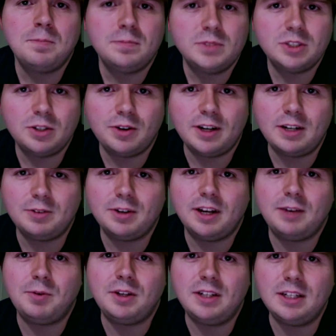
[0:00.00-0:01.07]
So
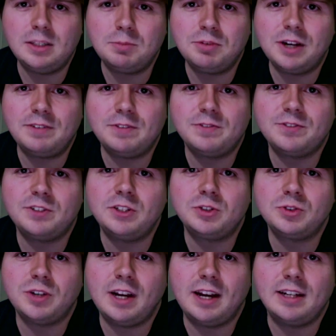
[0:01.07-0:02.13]
anyway, we need to break from free
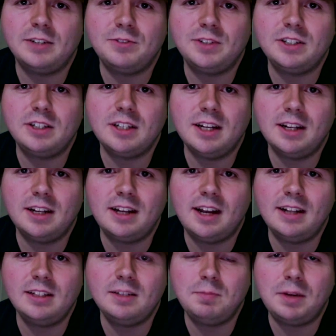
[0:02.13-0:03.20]
trade. If we could get an
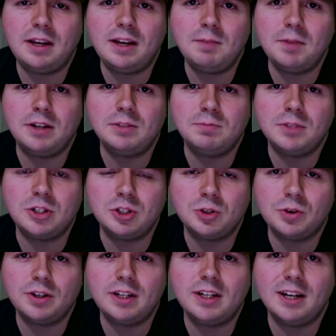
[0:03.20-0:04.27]
NDP
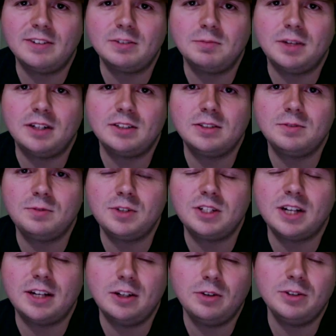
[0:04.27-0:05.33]
majority government, which
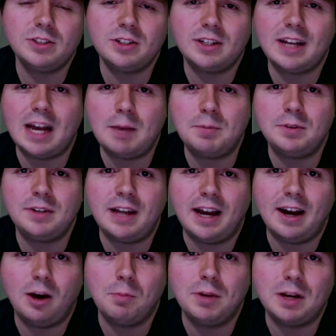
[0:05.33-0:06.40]
I know isn't going to happen
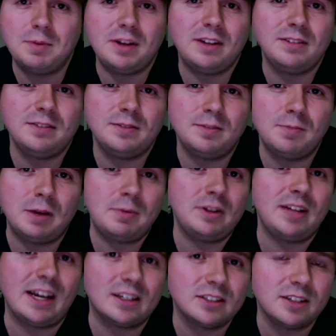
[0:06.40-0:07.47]
now, but I mean, maybe
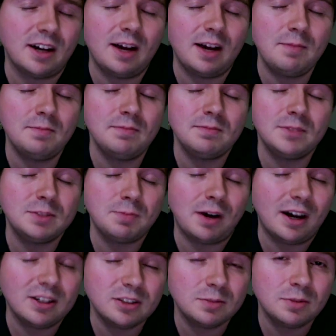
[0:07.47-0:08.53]
next time it's
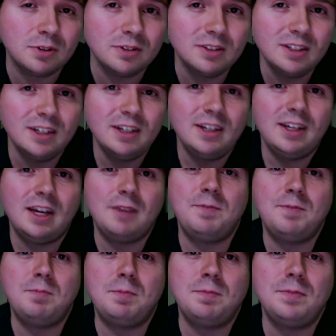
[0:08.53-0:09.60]
possible. If
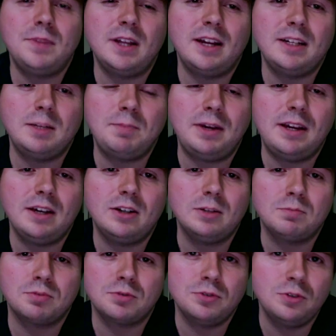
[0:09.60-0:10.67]
the NDP
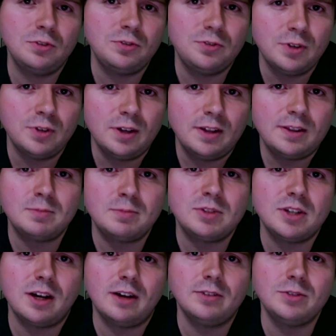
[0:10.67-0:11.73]
could prove
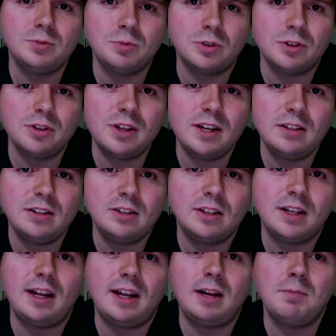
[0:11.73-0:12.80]
themselves worthy to
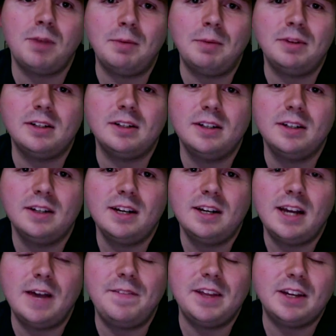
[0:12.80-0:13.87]
the Canadian public,
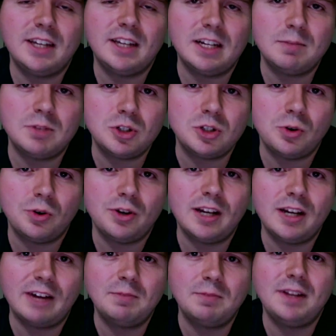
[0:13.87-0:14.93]
if they could get a majority
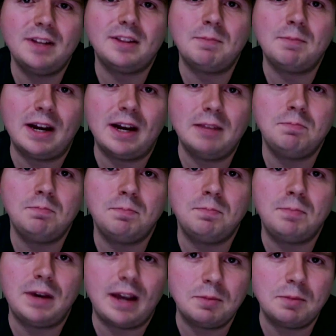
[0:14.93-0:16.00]
government, they might
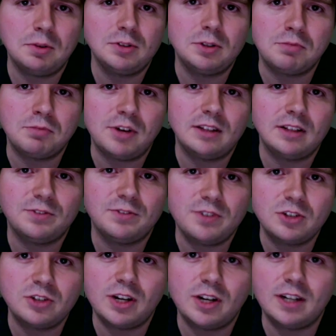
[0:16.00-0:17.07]
be able to break the
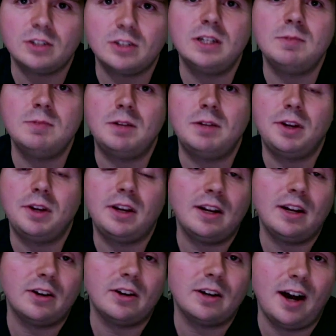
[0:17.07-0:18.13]
free trade agreement. We could
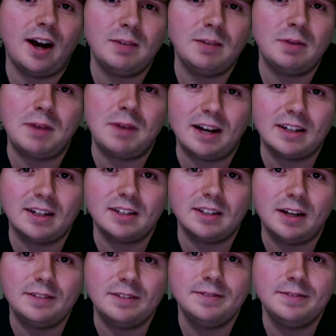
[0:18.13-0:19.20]
get our economy back
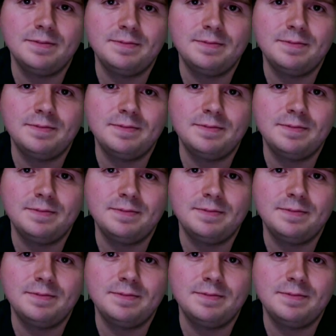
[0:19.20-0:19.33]
again.